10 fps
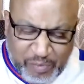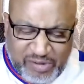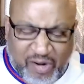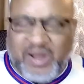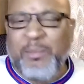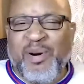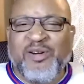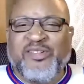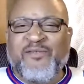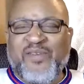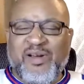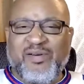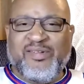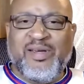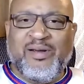We're talking
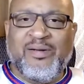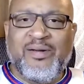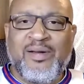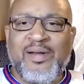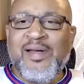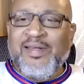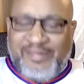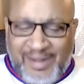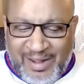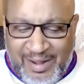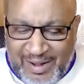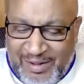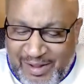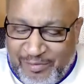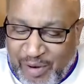perseverance here. See,
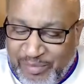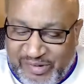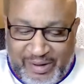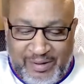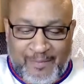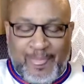here's what I'm saying.